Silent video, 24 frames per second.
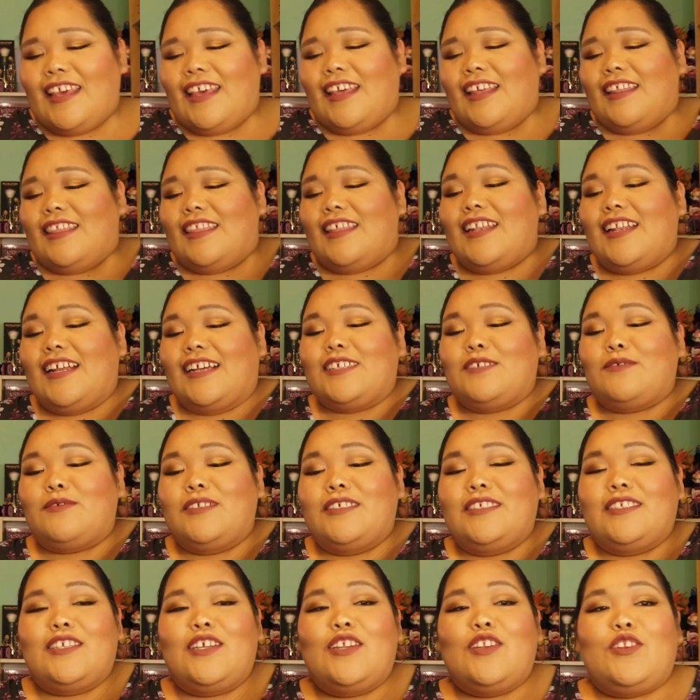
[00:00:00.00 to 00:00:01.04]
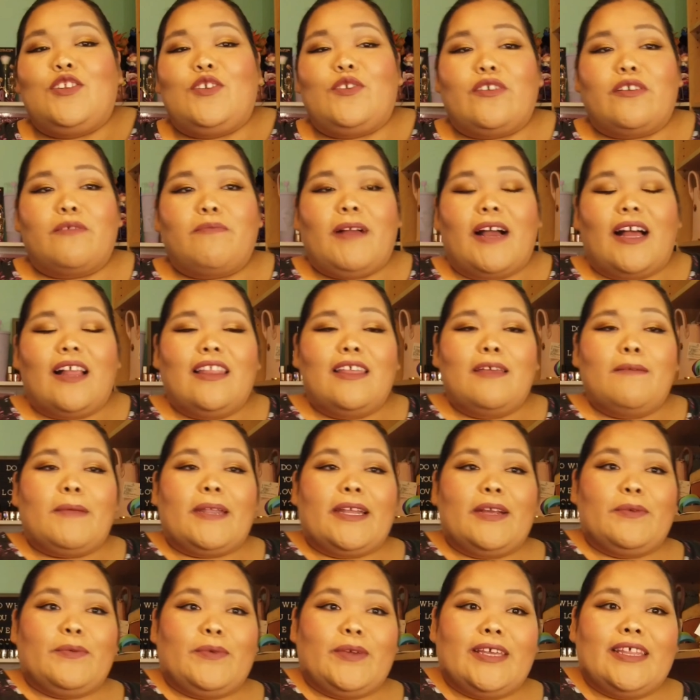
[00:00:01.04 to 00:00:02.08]
The next one is a newer palette, but I
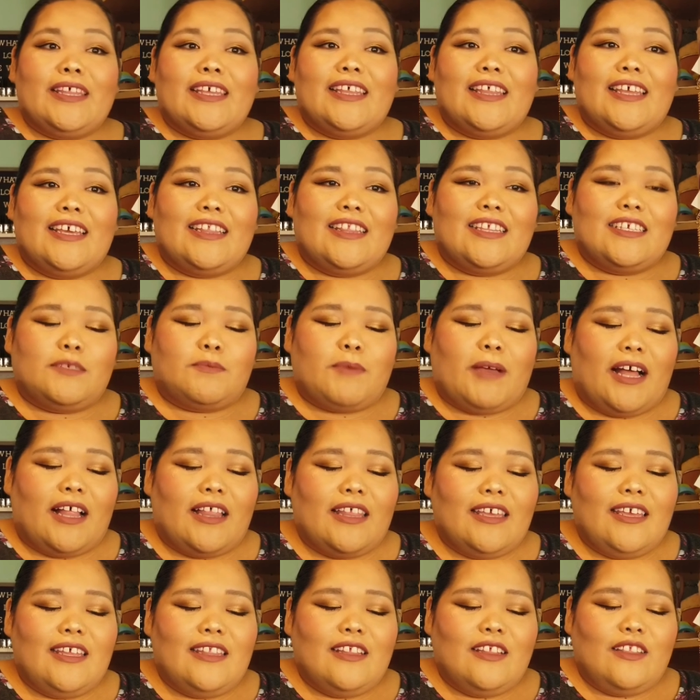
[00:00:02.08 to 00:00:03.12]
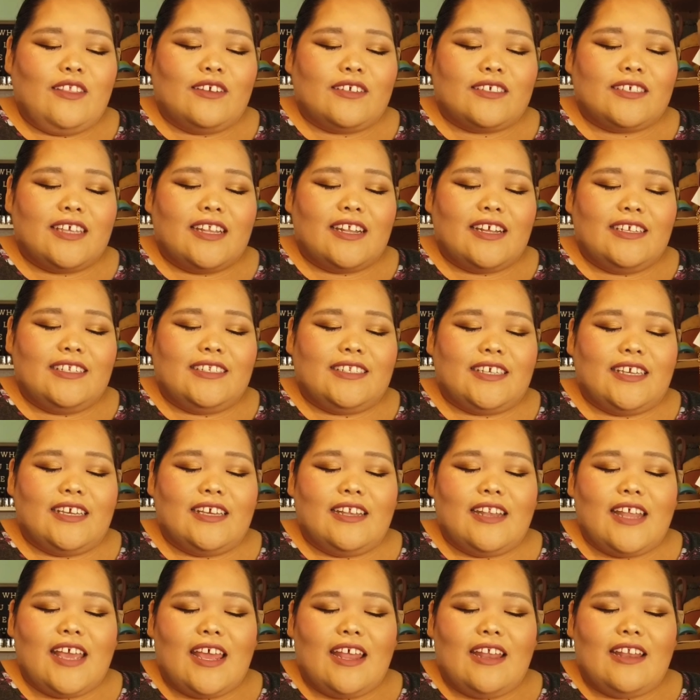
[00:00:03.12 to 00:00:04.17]
really like this palette and the looks that I did,
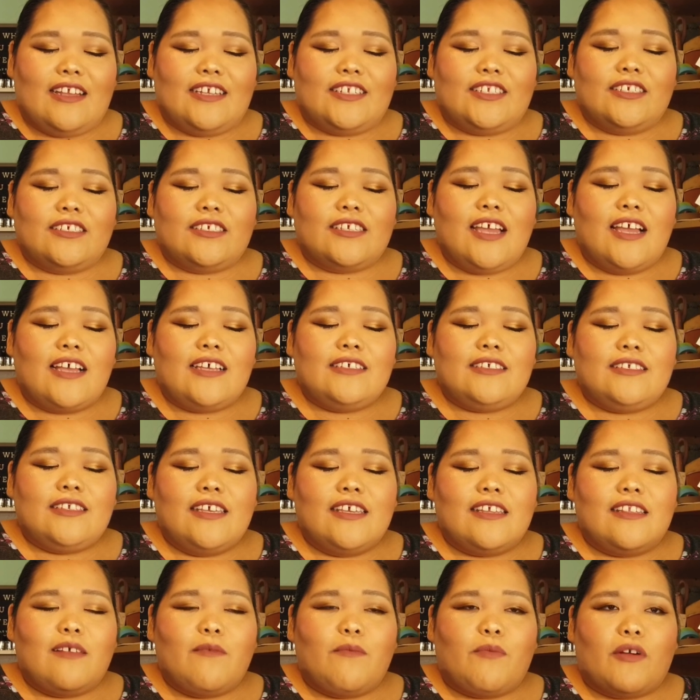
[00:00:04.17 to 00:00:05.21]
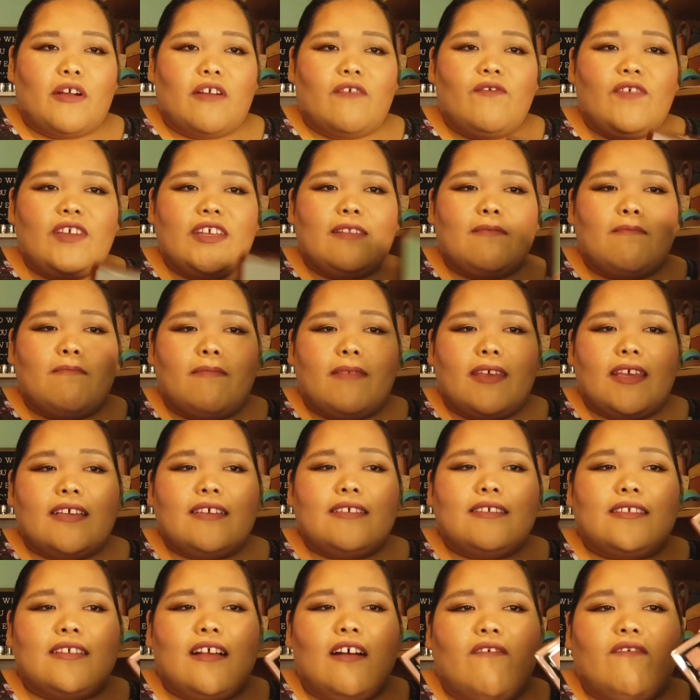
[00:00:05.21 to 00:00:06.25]
and it just has like the perfect
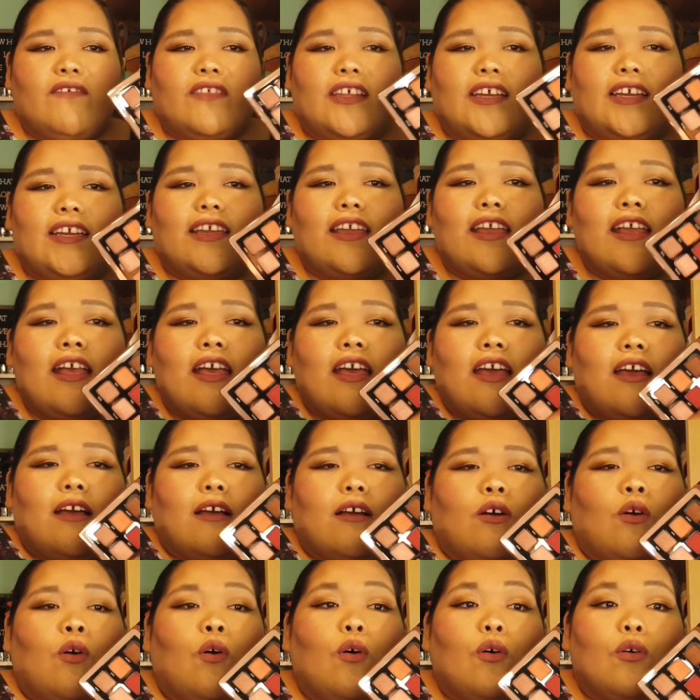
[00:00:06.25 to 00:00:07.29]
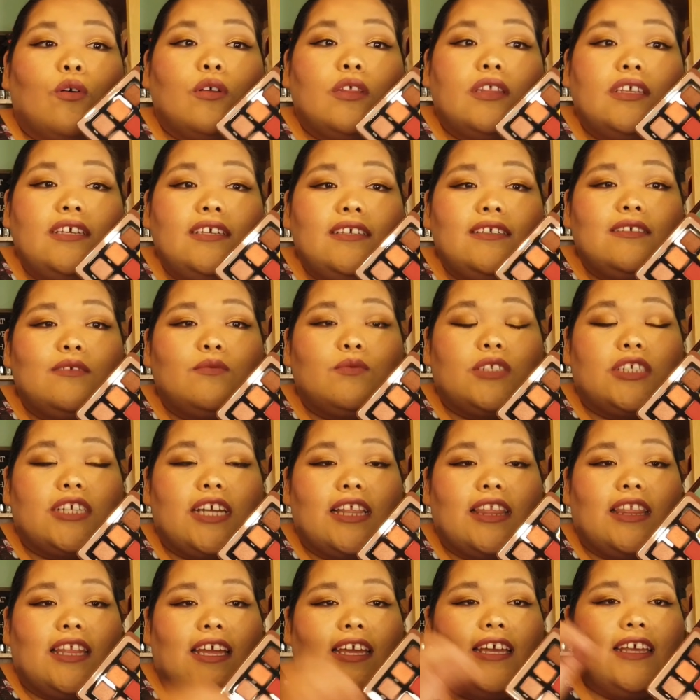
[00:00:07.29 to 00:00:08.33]
mix of like coralies, which I
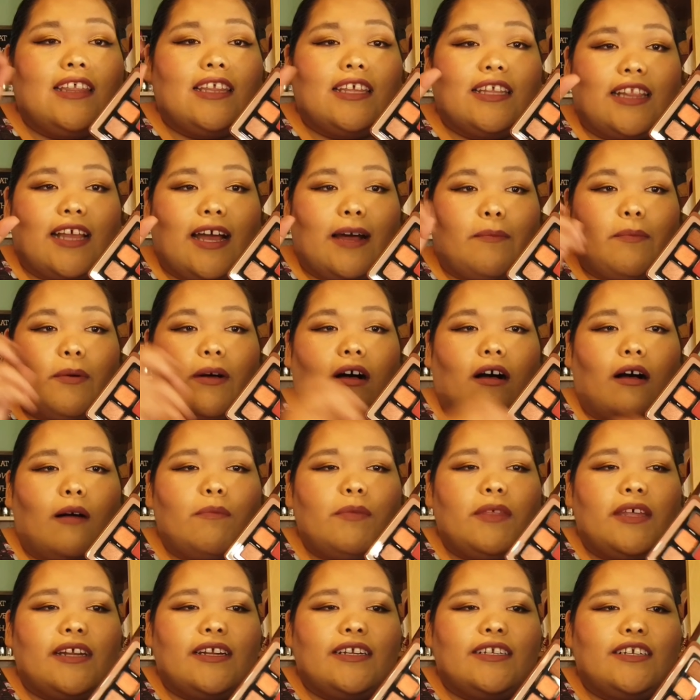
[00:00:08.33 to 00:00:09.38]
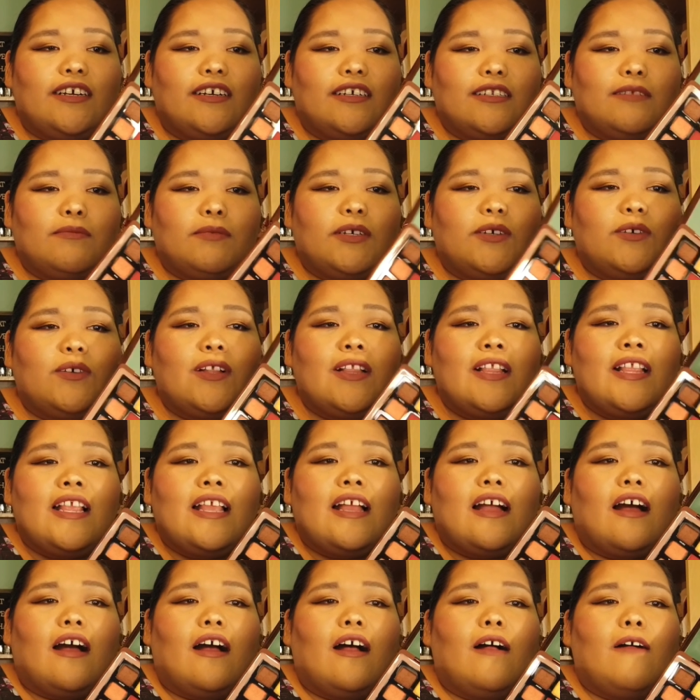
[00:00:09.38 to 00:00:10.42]
like that pop that I talked about,
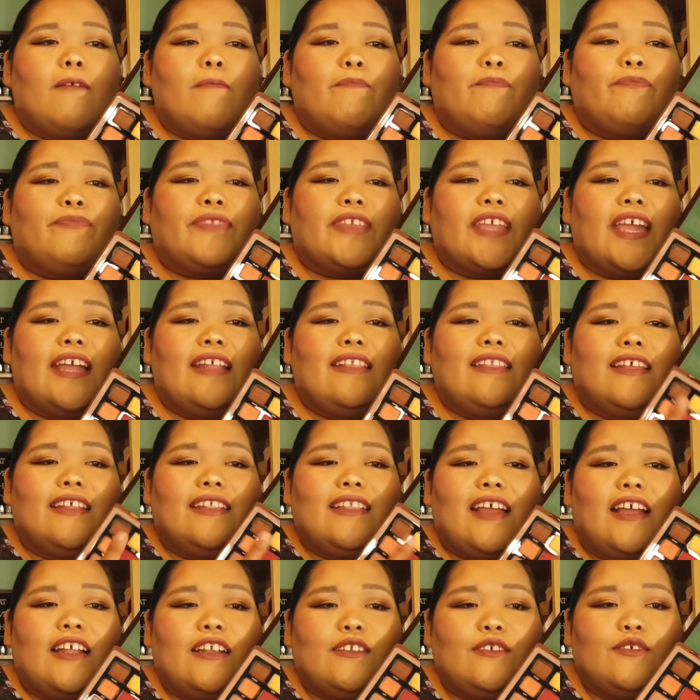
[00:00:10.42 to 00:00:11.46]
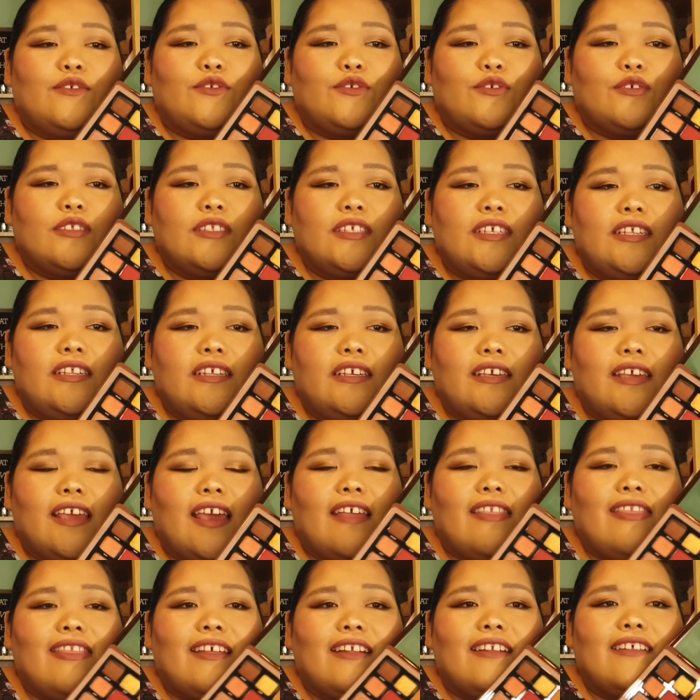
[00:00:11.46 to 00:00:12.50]
and then that neutral leaning,
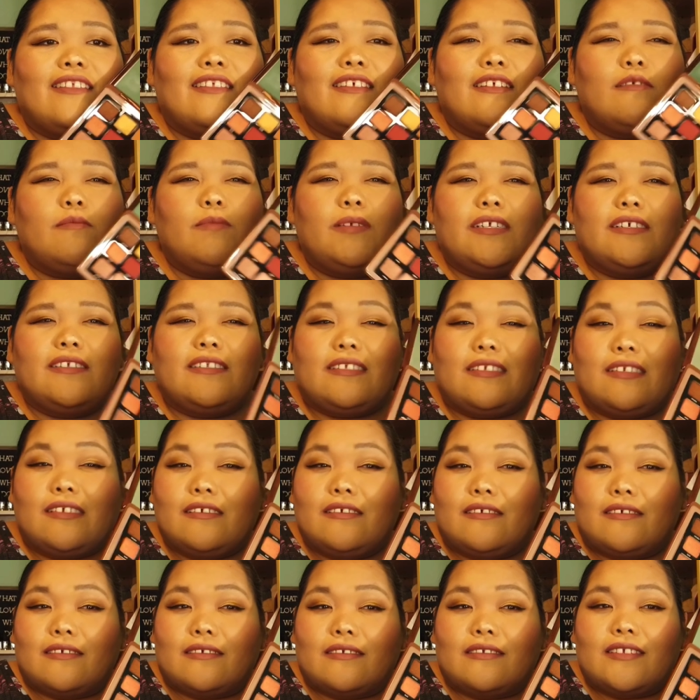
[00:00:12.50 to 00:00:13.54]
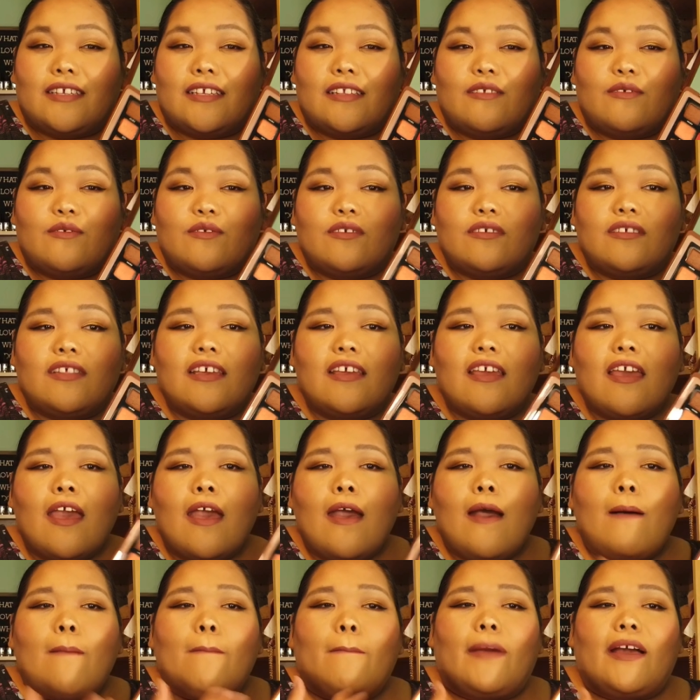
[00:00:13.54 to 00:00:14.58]
and then a little bit of teals. Like those are like
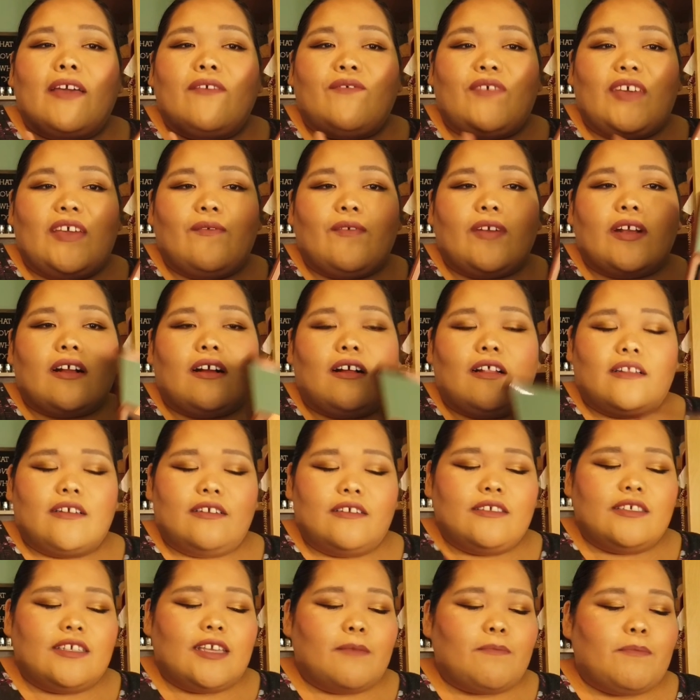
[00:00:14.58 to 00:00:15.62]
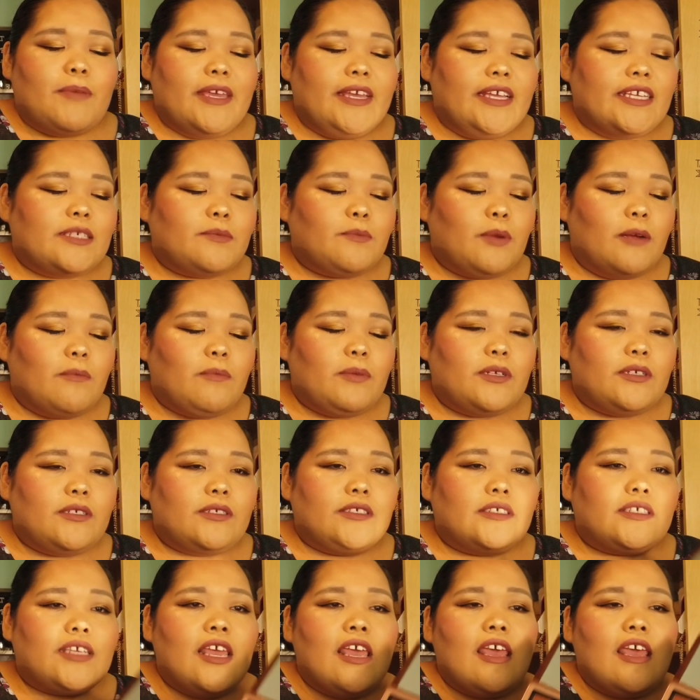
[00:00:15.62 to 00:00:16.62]
my favorite colors, like pinks, purples,